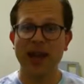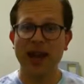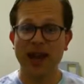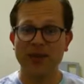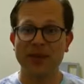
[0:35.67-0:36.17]

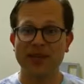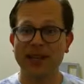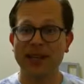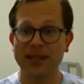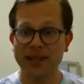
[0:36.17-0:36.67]
And the
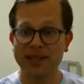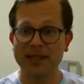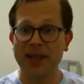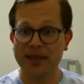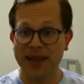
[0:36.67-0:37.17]
second is
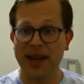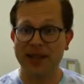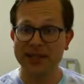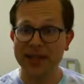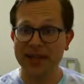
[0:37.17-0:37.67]
that I
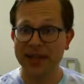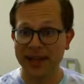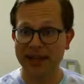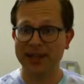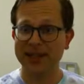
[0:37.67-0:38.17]
did
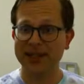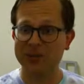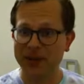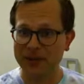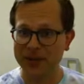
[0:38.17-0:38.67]
an
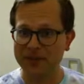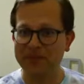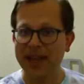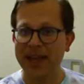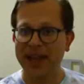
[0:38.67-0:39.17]
experiment.
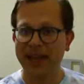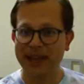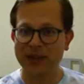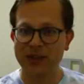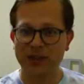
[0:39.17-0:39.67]

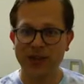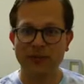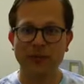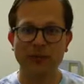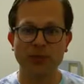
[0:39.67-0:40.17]
Angela
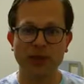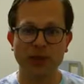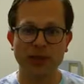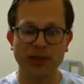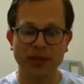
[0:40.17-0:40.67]
from
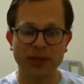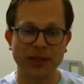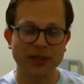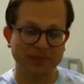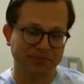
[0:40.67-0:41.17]
Tour de
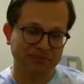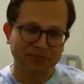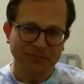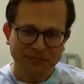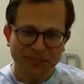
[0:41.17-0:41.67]
Kart
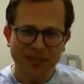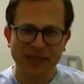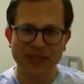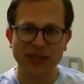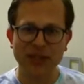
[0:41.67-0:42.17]

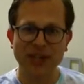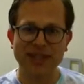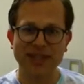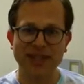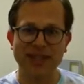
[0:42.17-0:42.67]

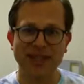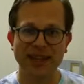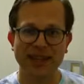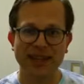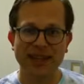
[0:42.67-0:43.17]
suggested
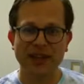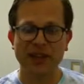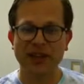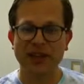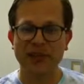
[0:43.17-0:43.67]
that she
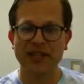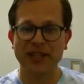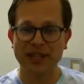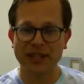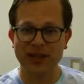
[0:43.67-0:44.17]
thought it was
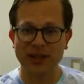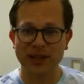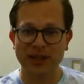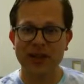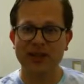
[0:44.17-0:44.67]

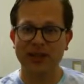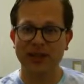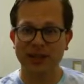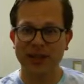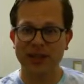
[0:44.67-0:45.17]
easier to
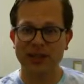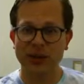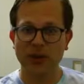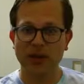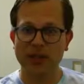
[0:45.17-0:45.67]
collect
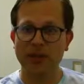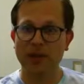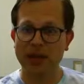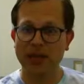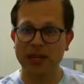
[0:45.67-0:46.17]
tokens by
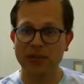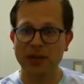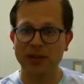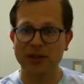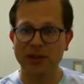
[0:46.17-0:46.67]
making
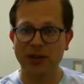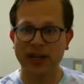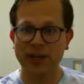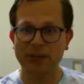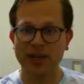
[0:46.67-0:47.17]
opponents
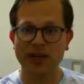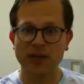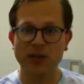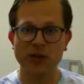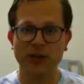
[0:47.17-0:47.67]
crash because
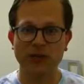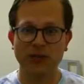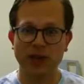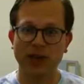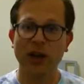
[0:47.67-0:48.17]
you can
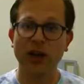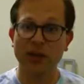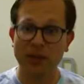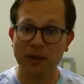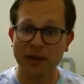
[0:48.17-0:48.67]
run auto
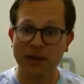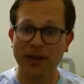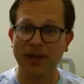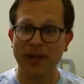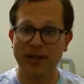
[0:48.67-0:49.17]
mode and
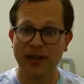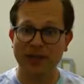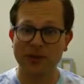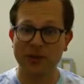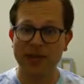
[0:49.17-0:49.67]
collect a lot of
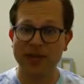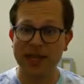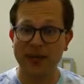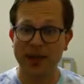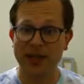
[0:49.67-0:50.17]
tokens
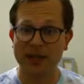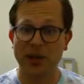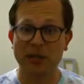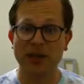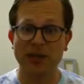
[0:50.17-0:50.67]
that way. So
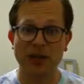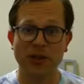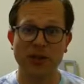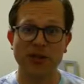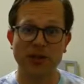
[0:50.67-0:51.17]
I'm going to show you
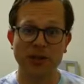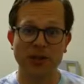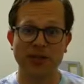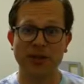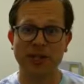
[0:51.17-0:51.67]
the results
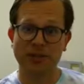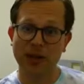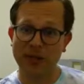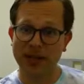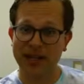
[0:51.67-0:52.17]
of an
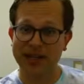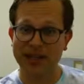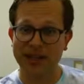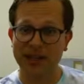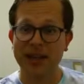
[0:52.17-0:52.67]
experiment I
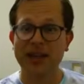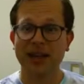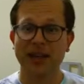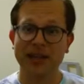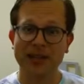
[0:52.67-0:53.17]
did
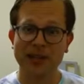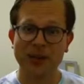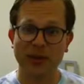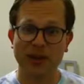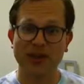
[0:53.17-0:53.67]
collecting
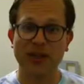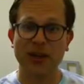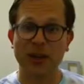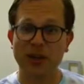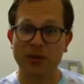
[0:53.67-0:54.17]
tokens in
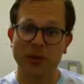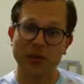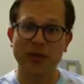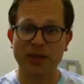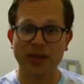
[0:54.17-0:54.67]
auto mode
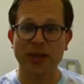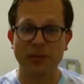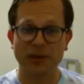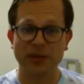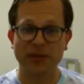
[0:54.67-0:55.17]
using a couple
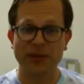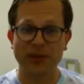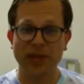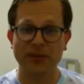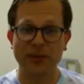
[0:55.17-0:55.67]
different
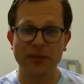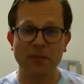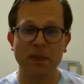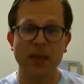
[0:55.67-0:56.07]
drivers.